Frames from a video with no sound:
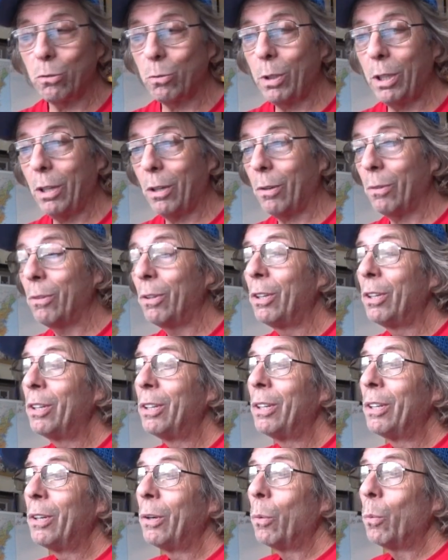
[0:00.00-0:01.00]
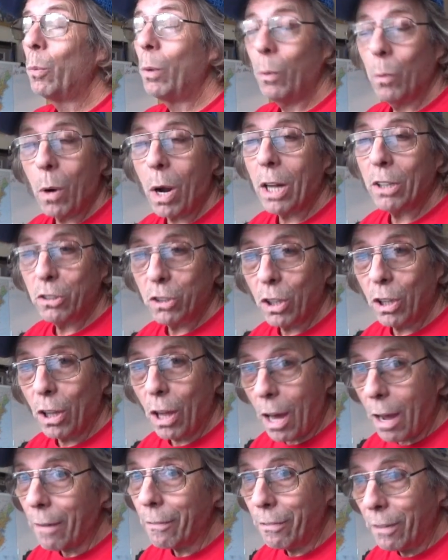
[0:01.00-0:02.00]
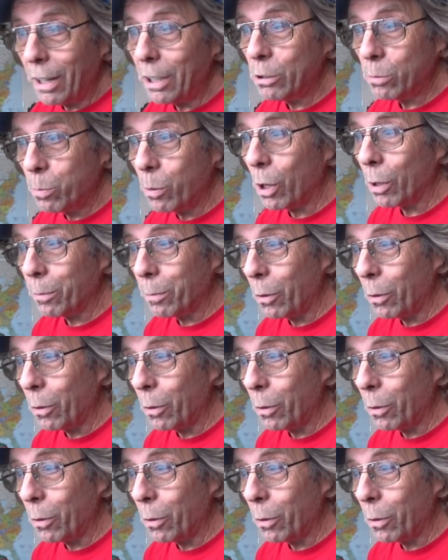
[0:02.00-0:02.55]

We watch a lot of Facebook,